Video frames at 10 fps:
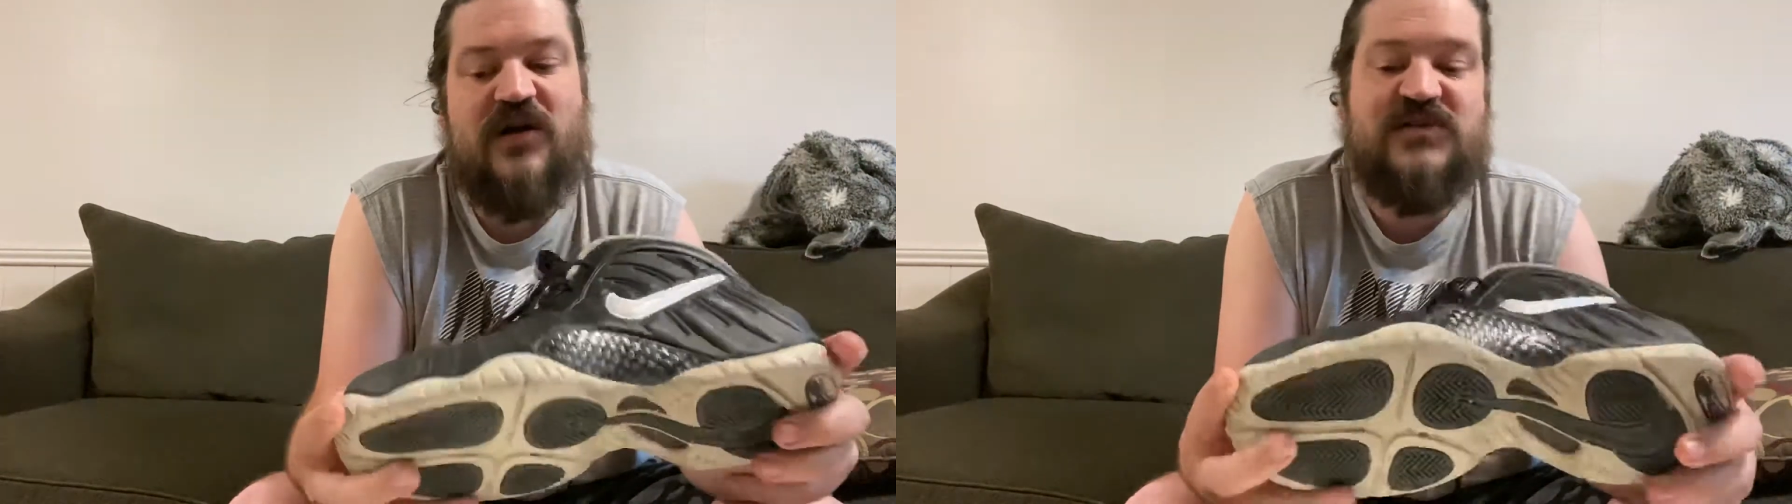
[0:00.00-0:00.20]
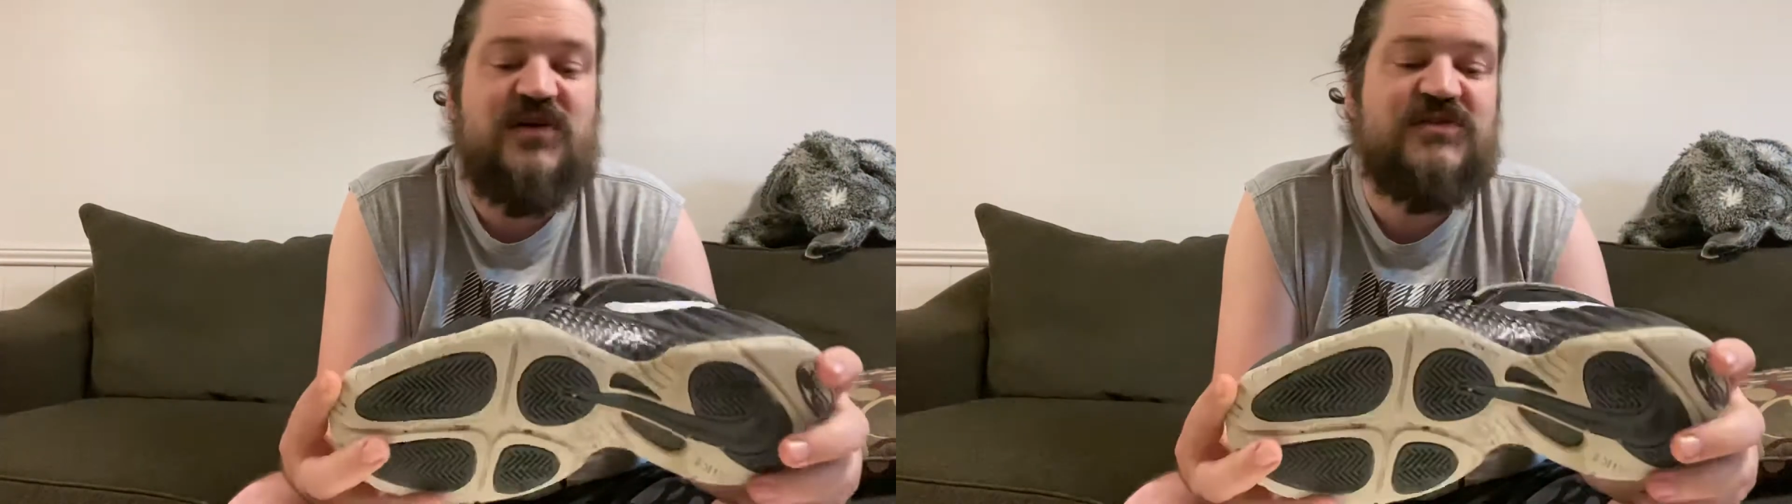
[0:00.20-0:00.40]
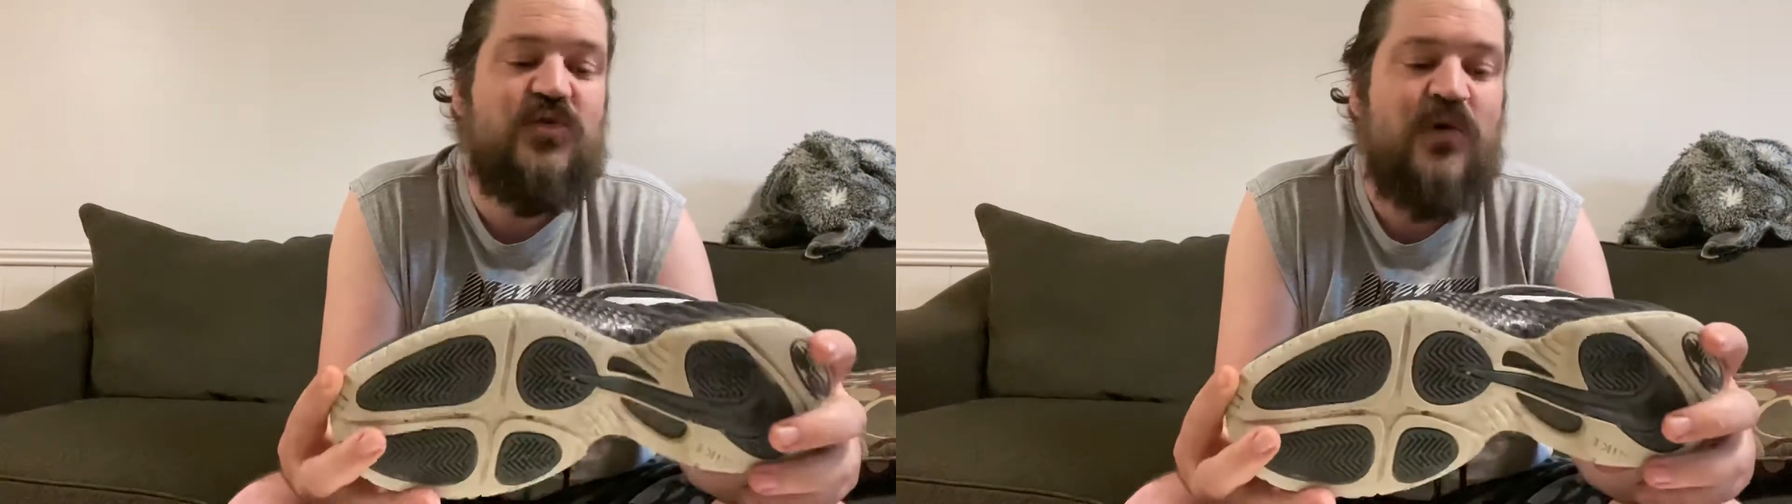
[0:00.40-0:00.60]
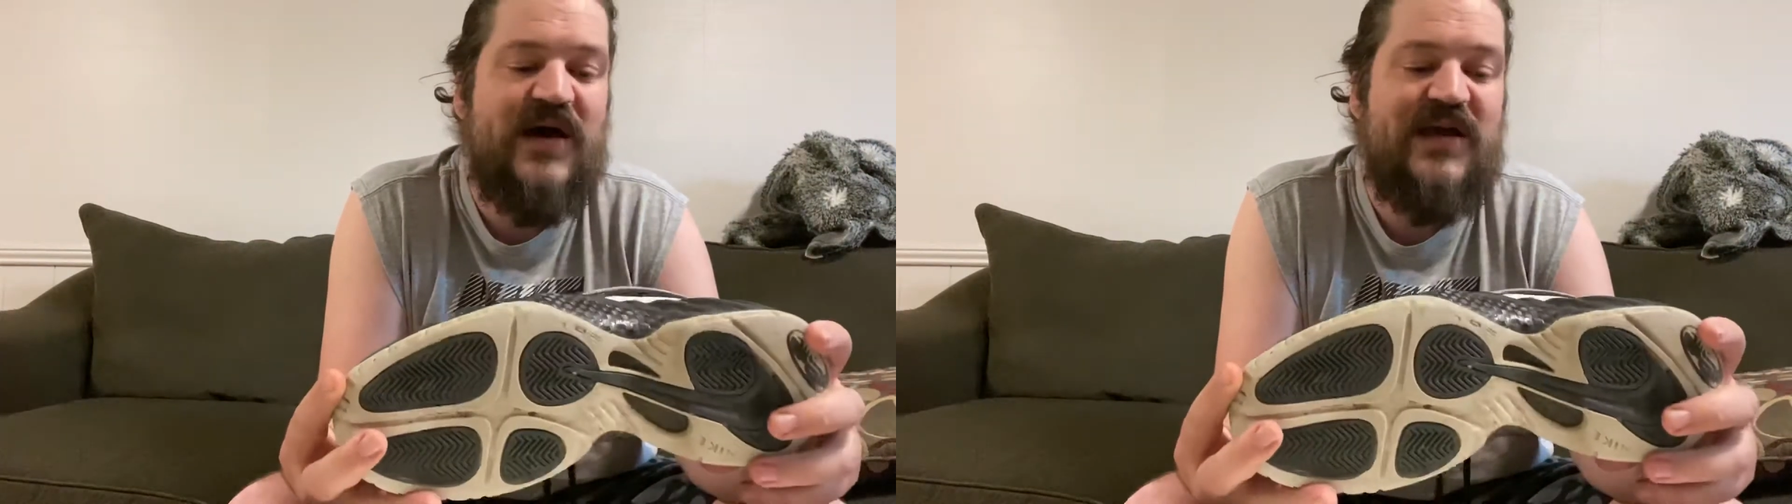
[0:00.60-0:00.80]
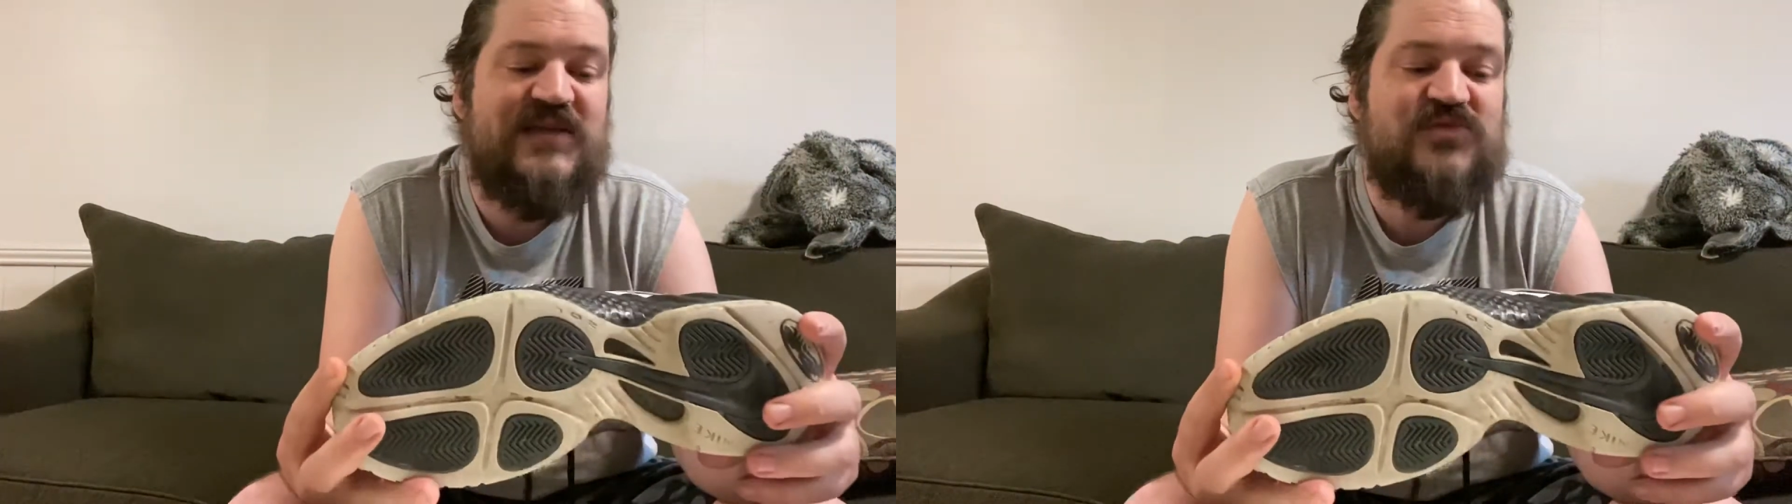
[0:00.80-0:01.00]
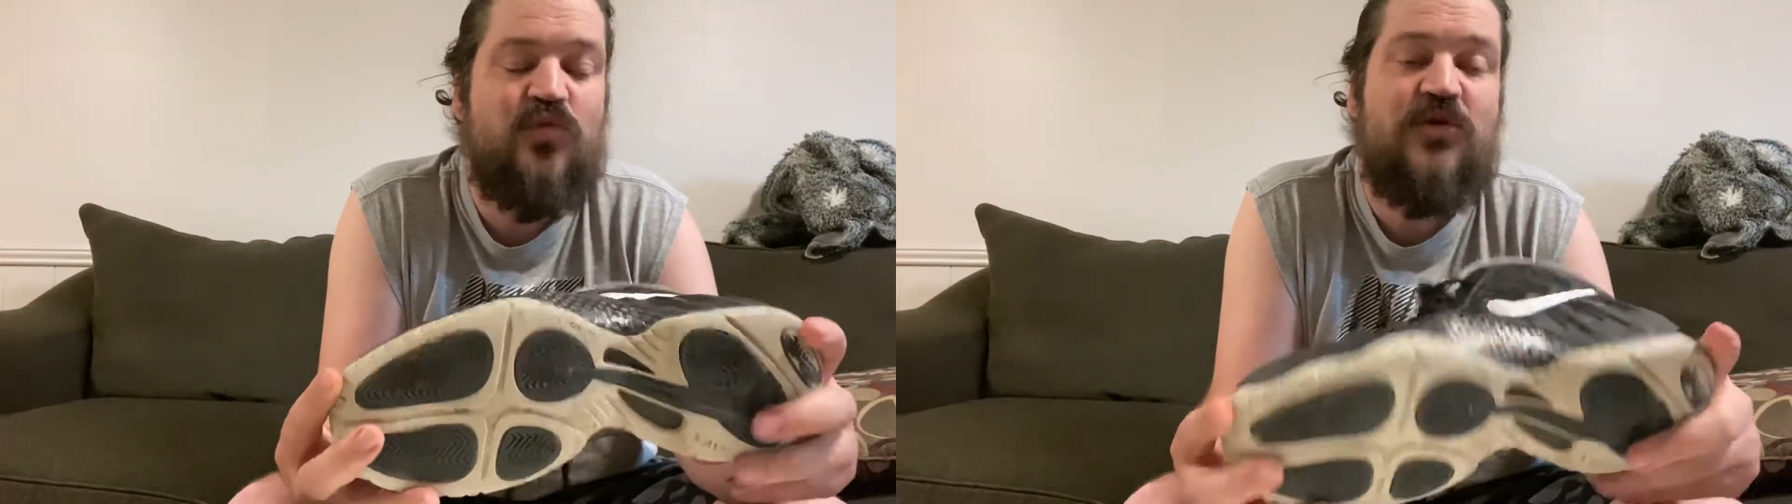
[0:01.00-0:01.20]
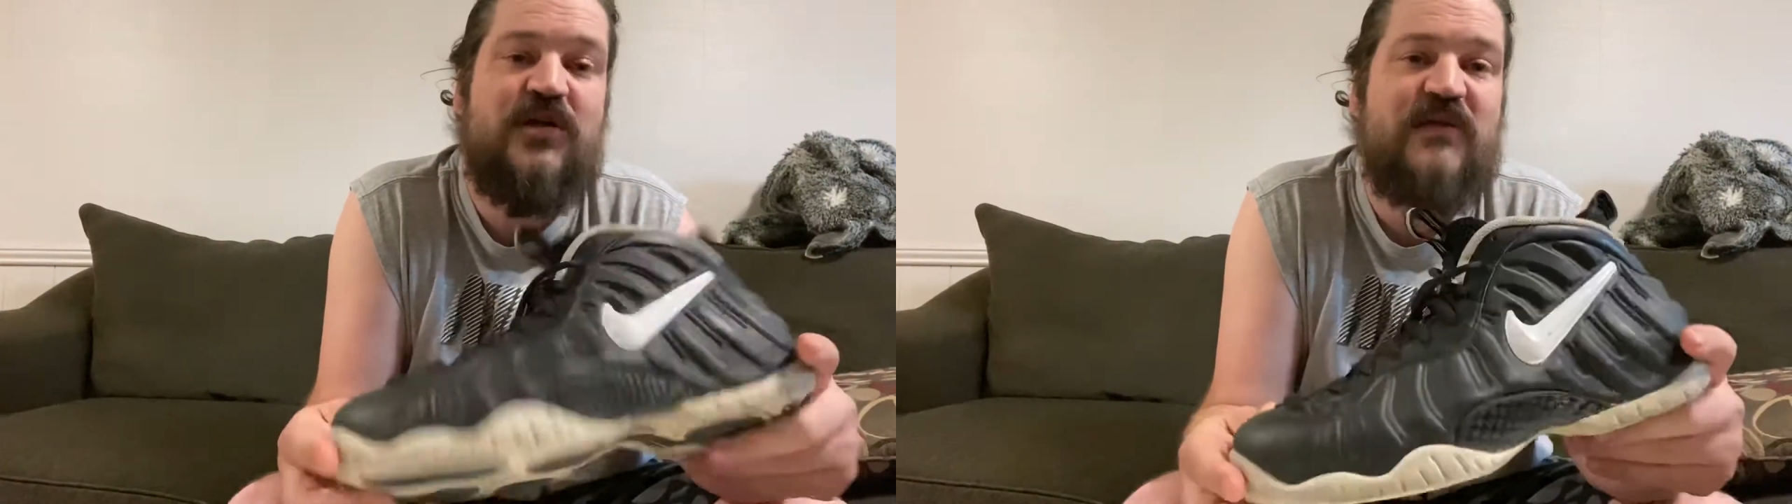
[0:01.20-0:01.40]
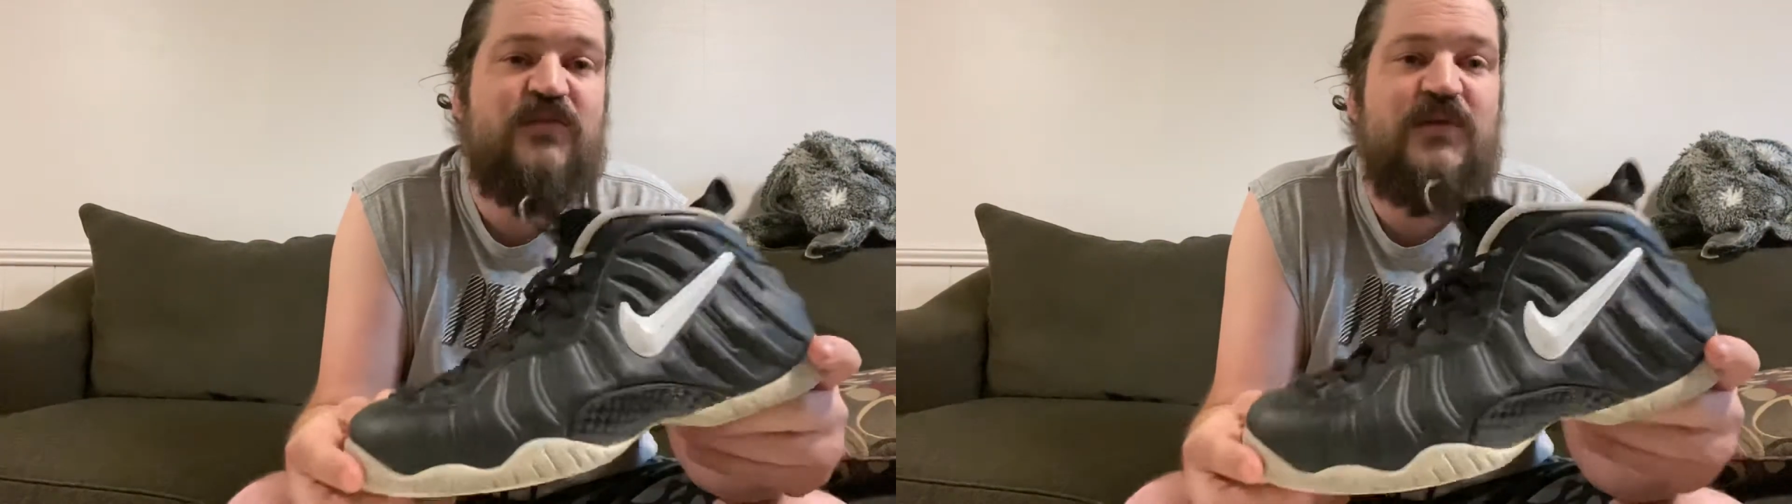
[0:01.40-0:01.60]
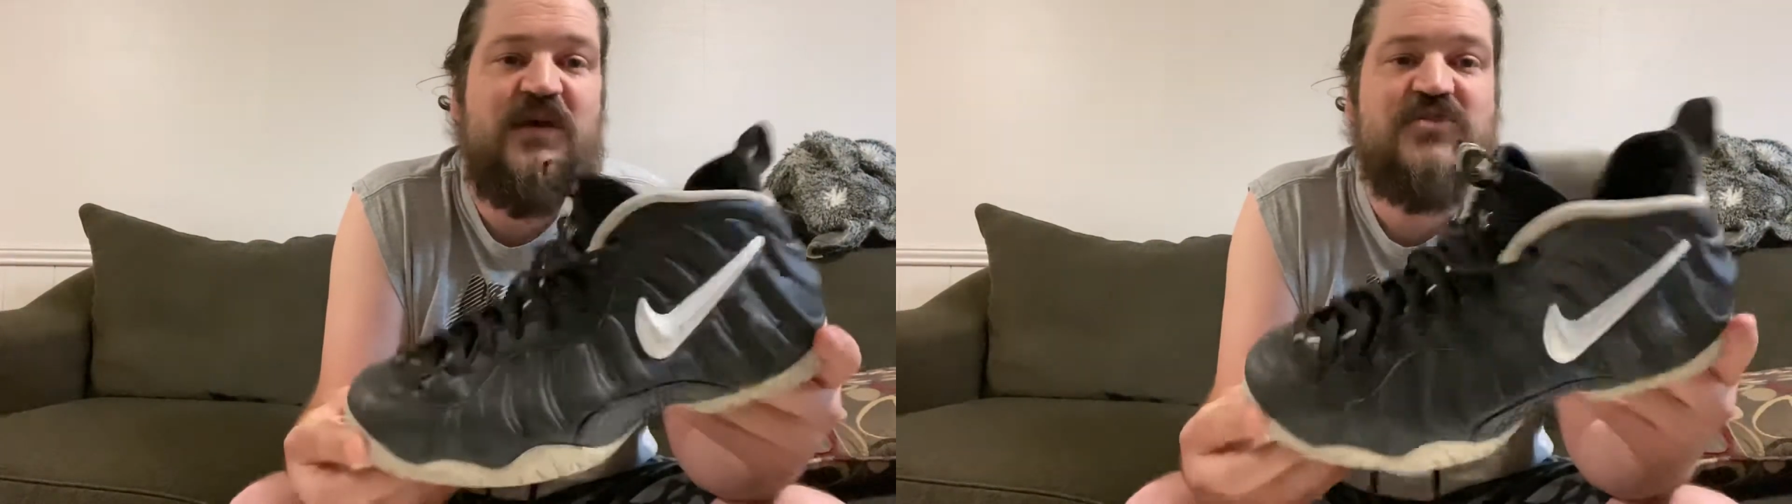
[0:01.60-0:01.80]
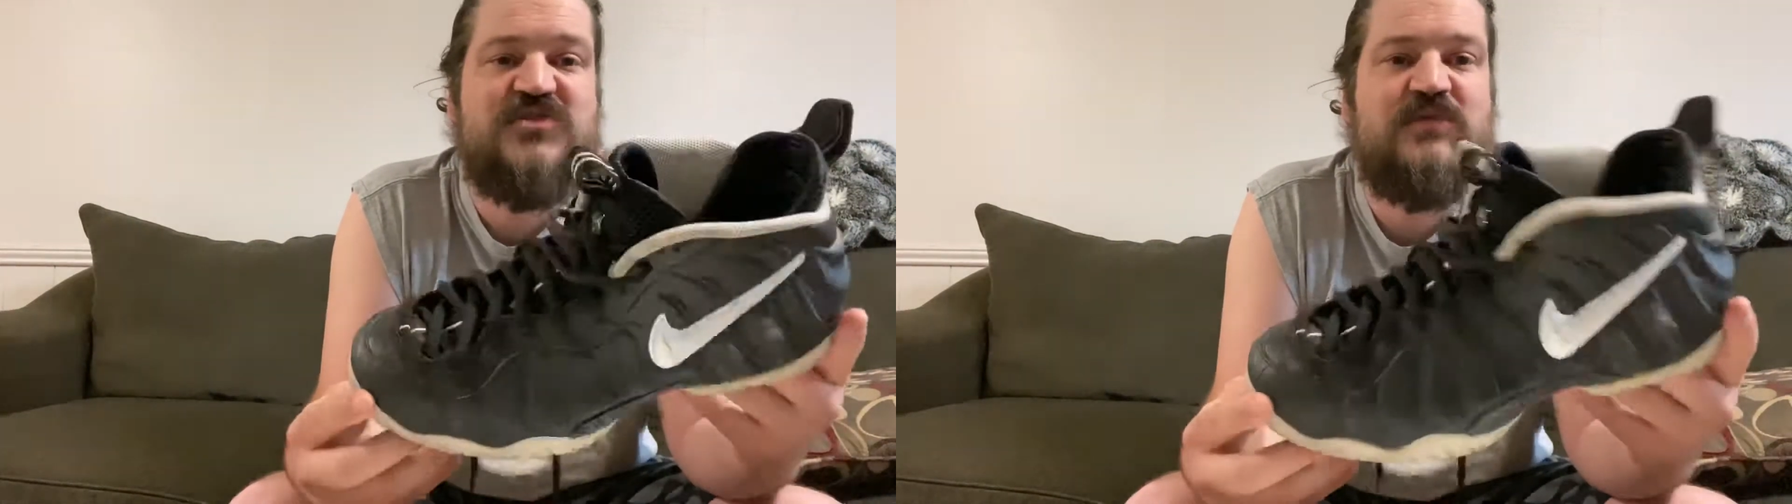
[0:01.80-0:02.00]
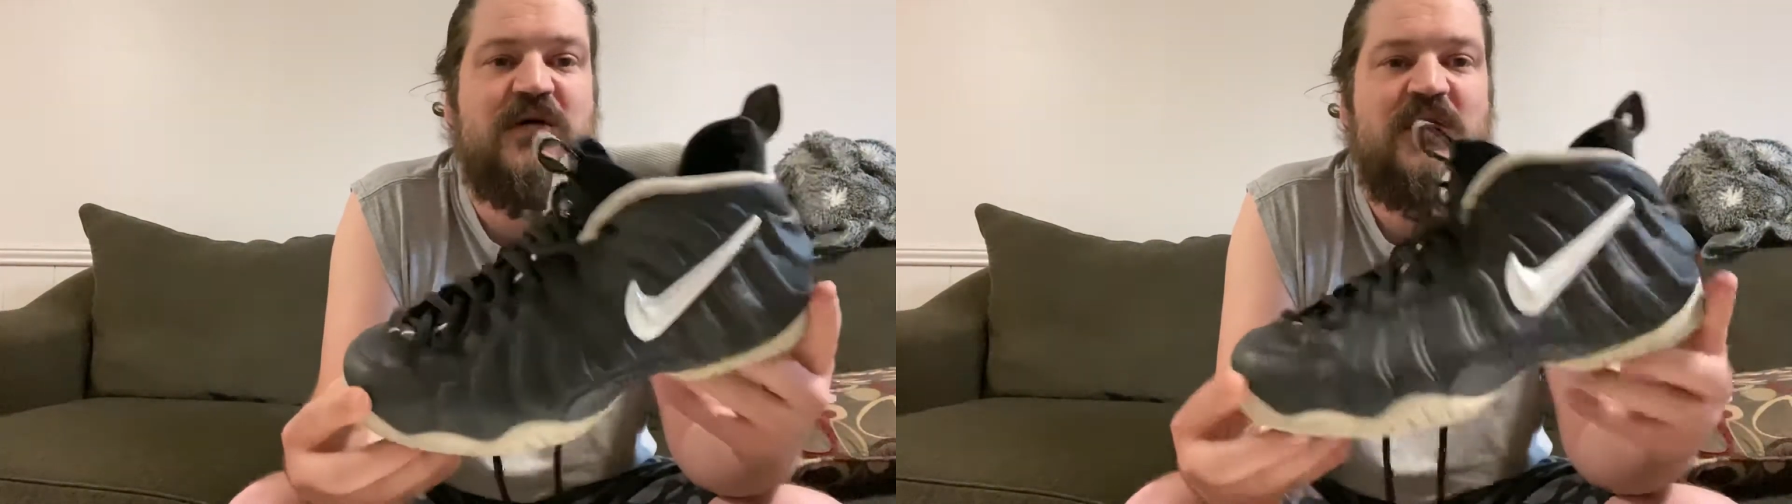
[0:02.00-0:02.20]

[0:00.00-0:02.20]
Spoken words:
And it's also why it gets worn enough to be just